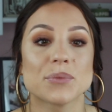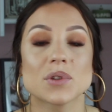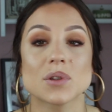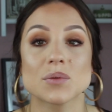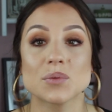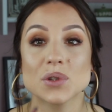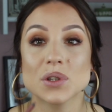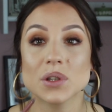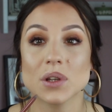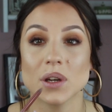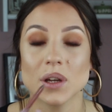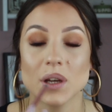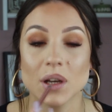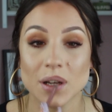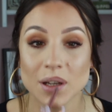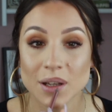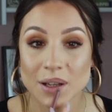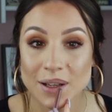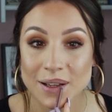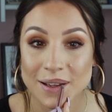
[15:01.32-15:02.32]
So I'm just going
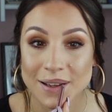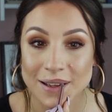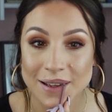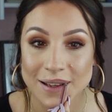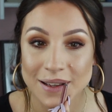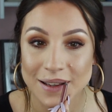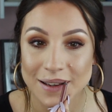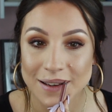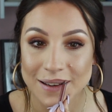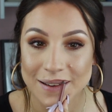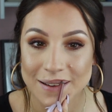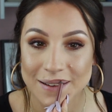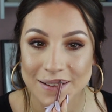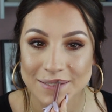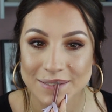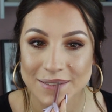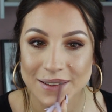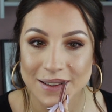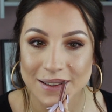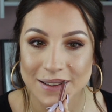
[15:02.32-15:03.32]
to
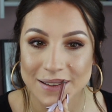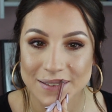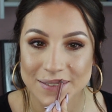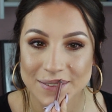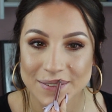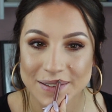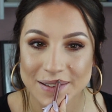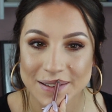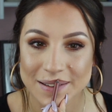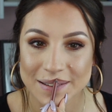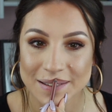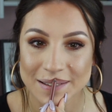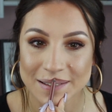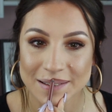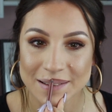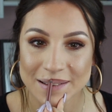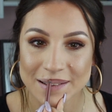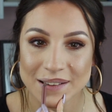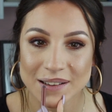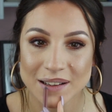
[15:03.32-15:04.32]
line my lips
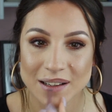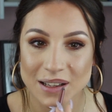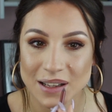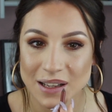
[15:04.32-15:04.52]
first.